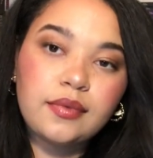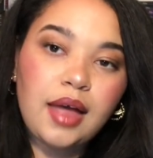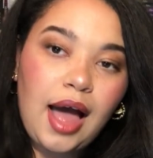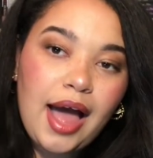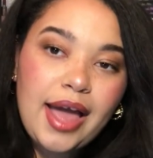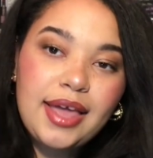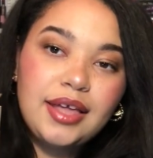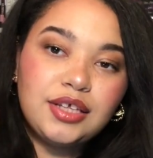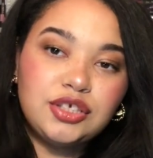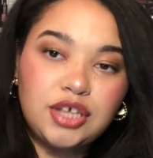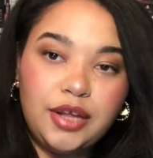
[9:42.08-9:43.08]
I
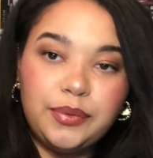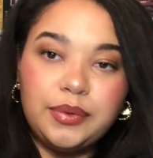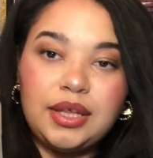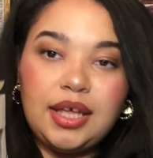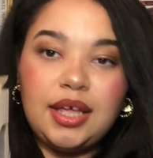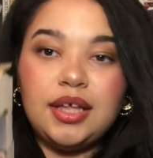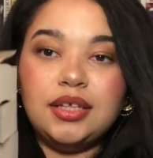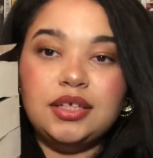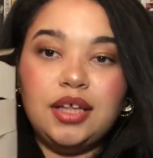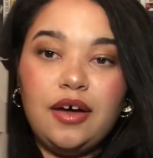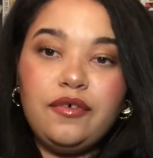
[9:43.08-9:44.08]
genuinely
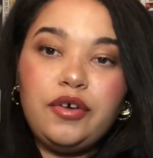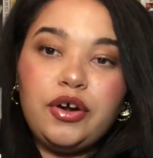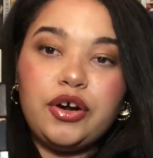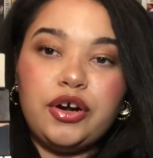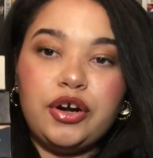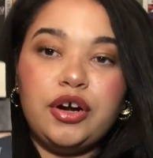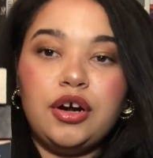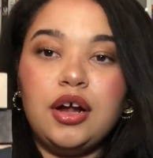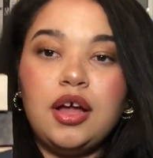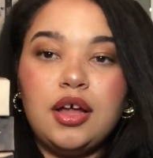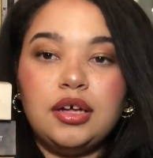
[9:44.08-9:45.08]
love her
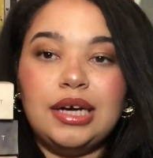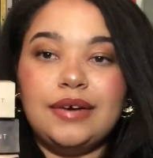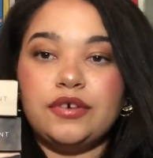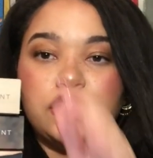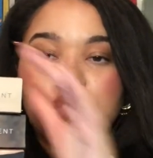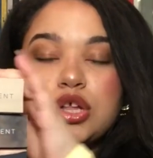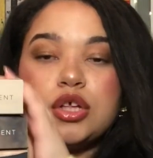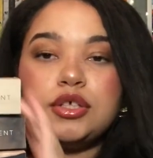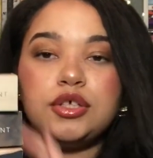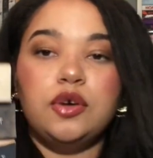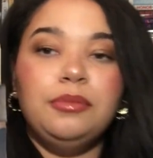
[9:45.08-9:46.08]
covers
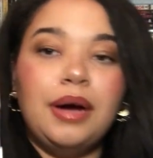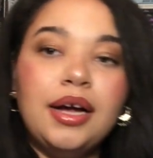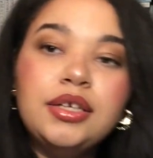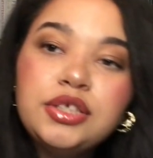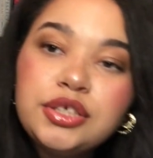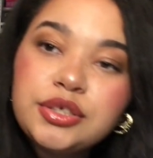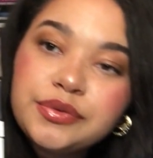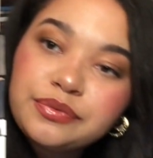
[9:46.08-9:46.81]
so much